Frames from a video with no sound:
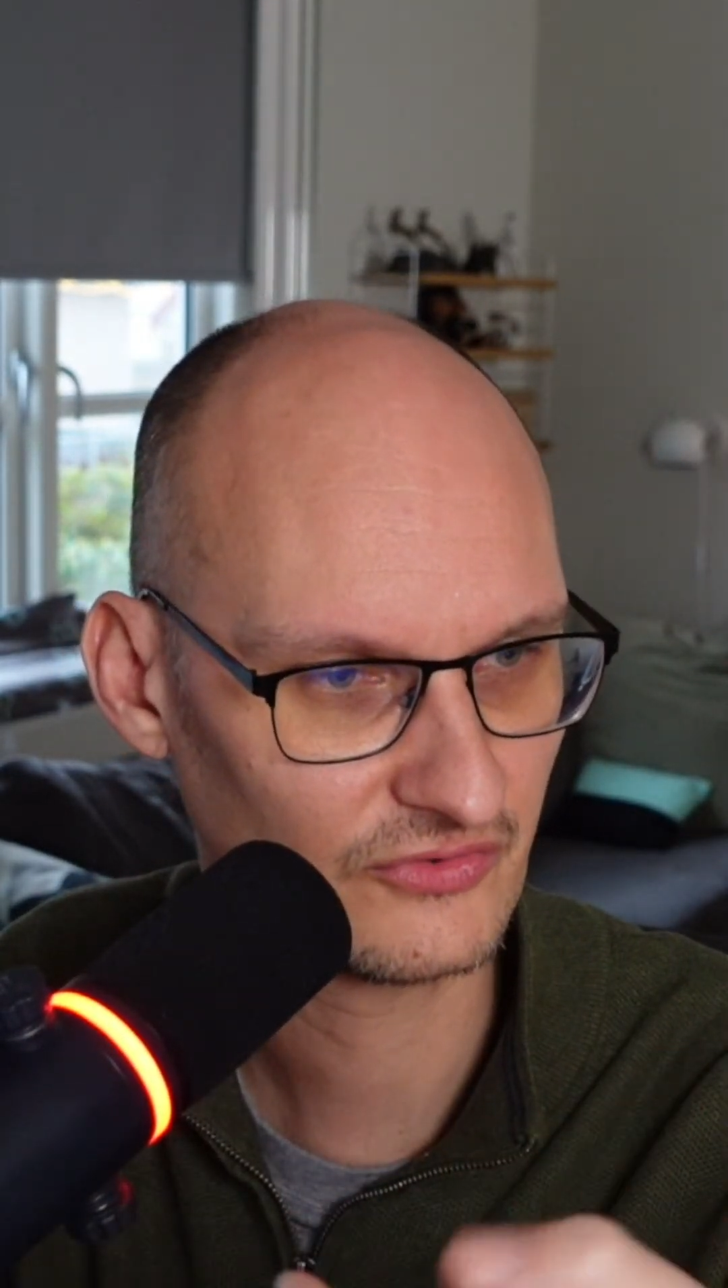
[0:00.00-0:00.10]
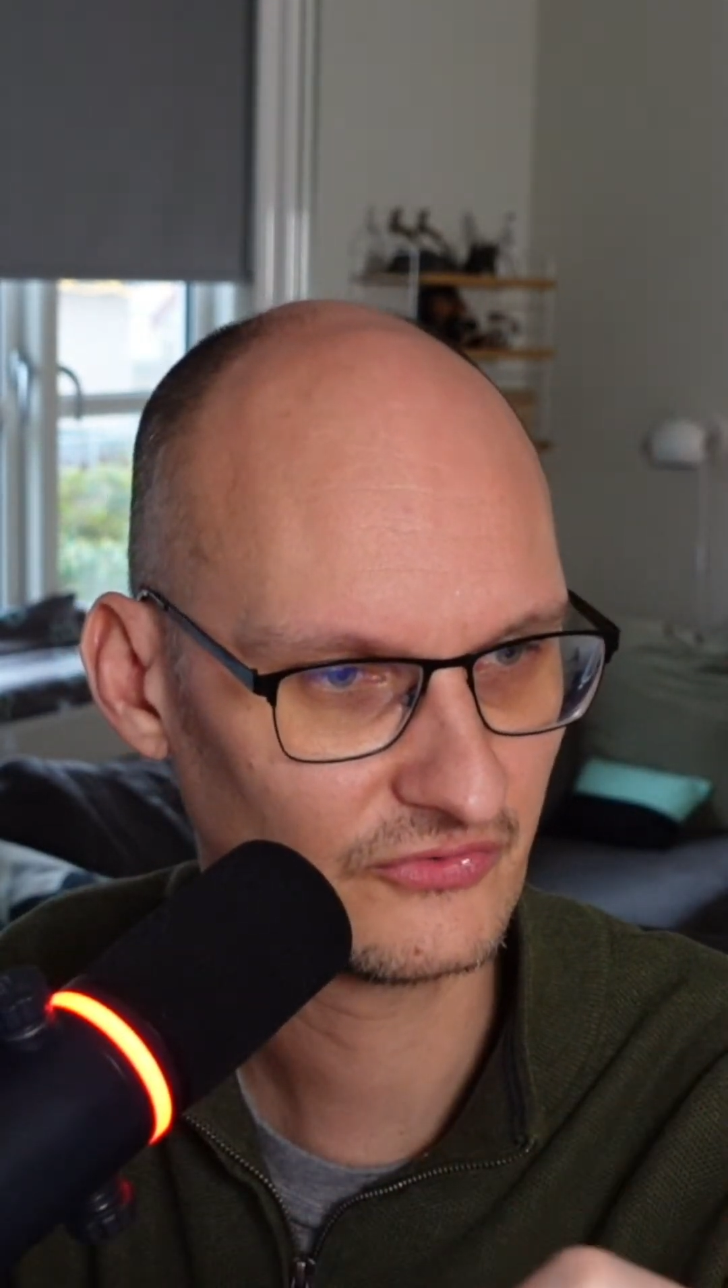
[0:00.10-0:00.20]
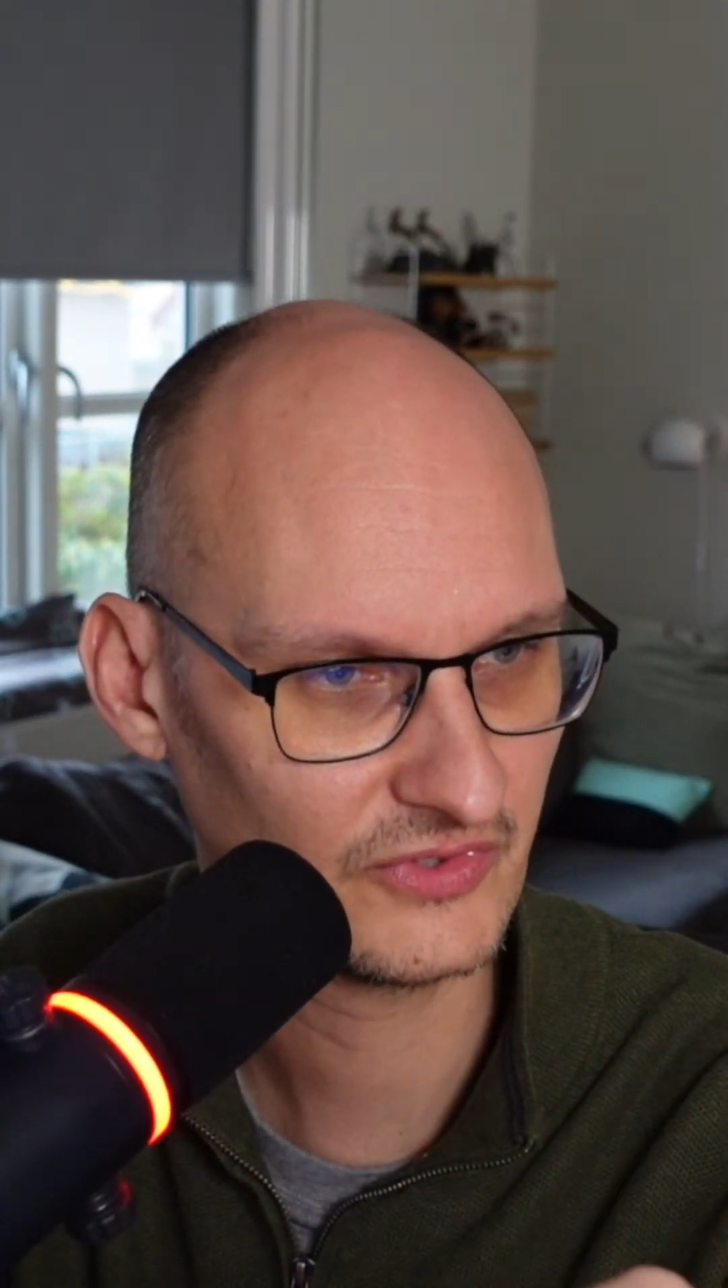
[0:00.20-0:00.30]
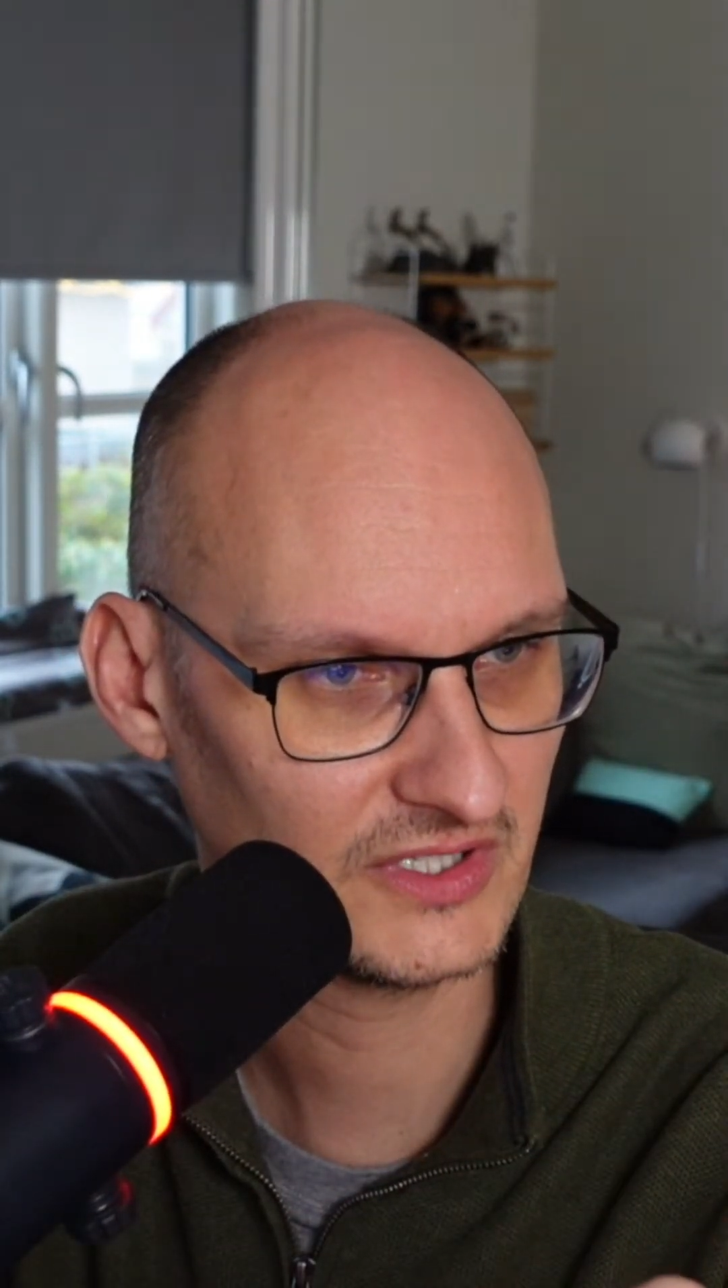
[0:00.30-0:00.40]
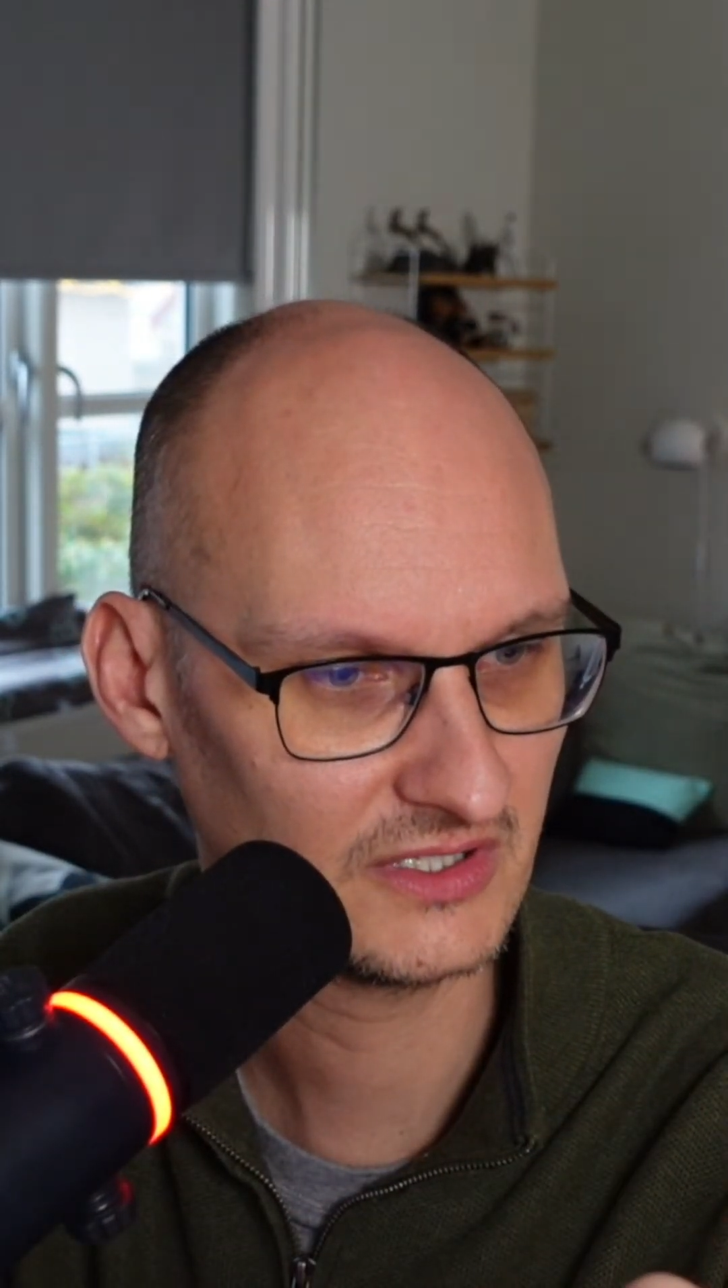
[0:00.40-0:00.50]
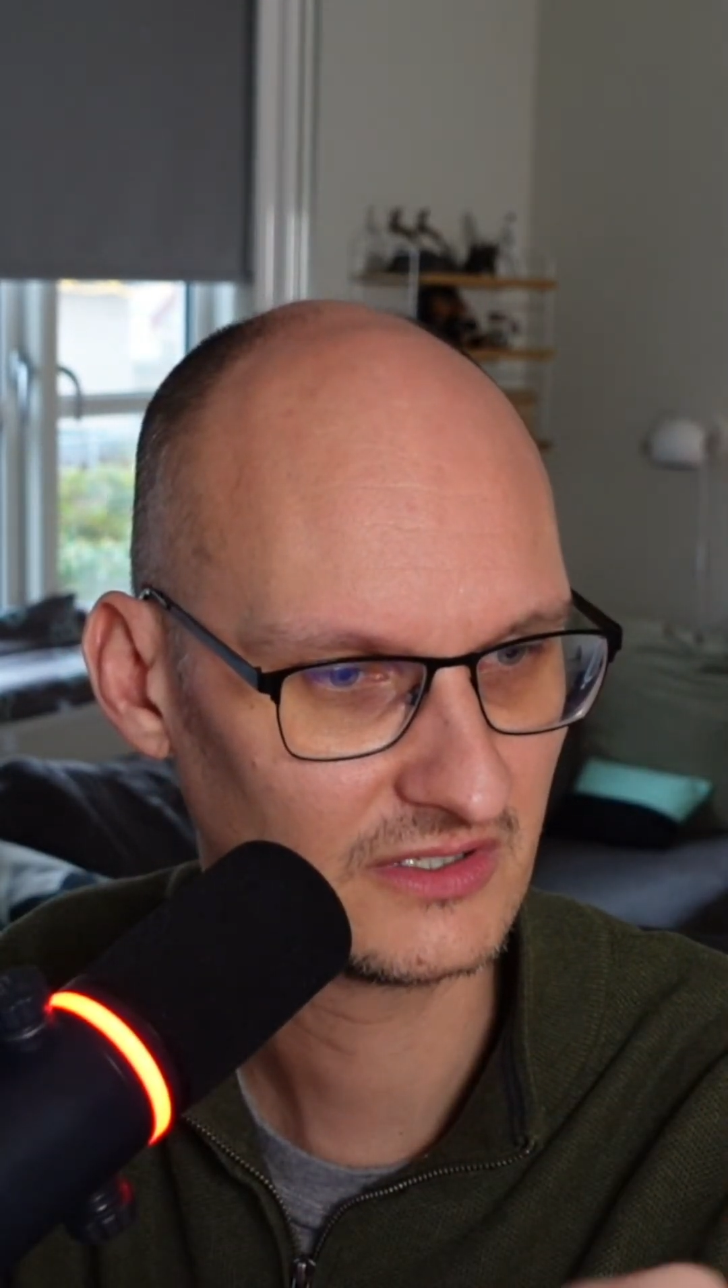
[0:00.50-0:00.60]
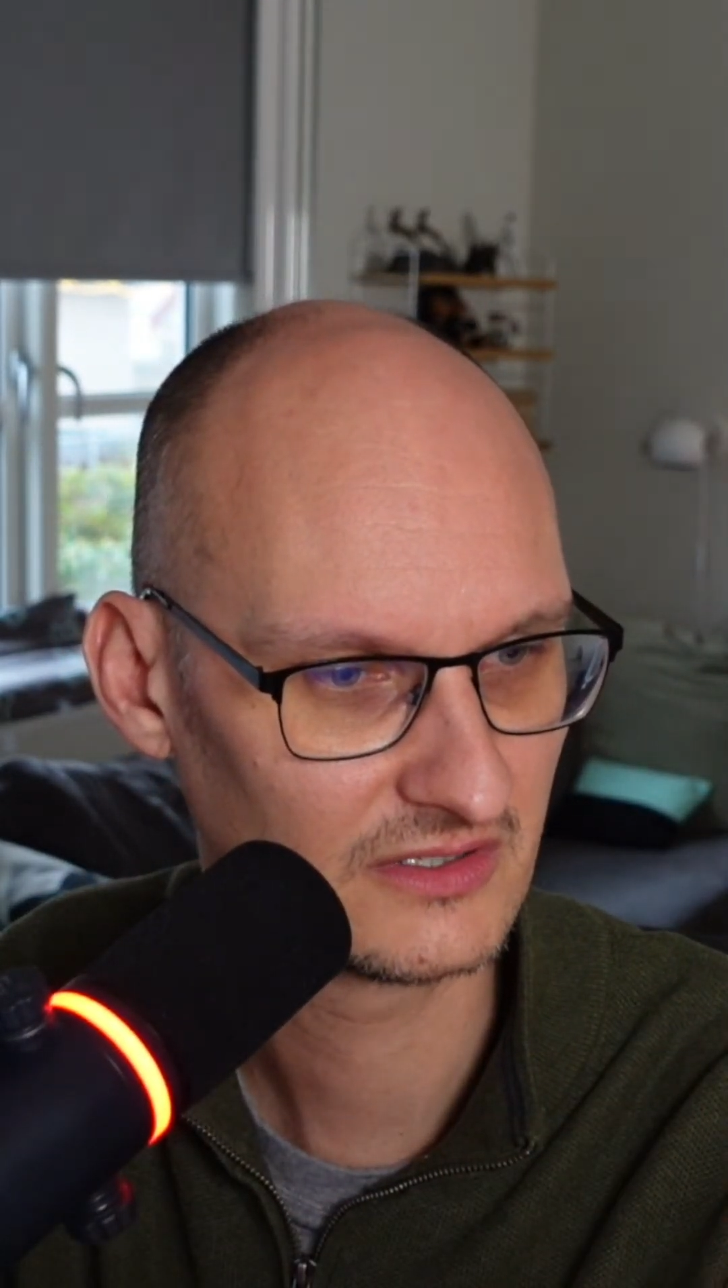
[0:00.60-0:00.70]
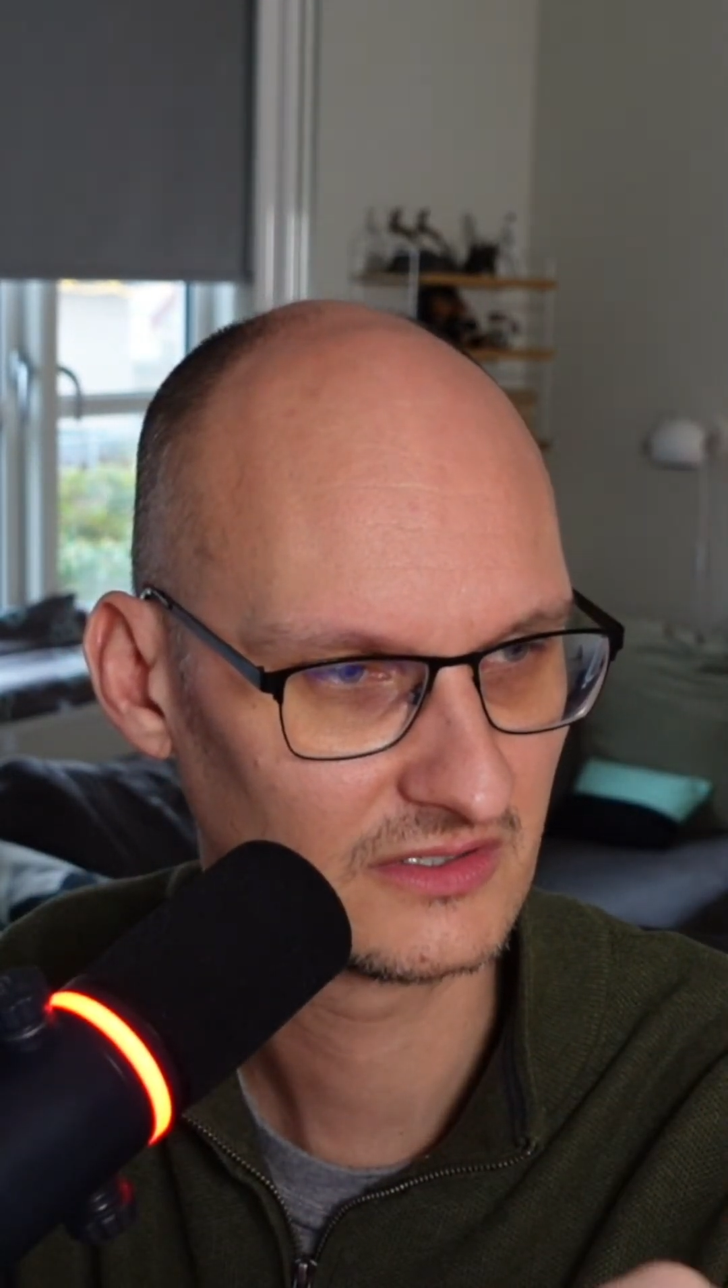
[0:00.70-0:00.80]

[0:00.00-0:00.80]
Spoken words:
fee